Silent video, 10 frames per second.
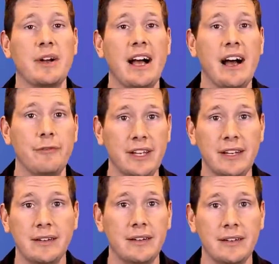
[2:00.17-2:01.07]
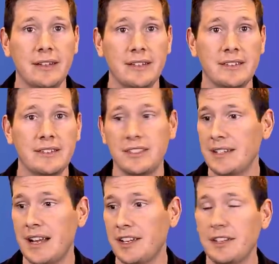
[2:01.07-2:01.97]
of coffee. It's
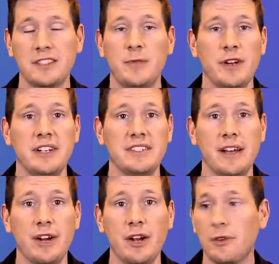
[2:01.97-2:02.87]
just not a good experience ever.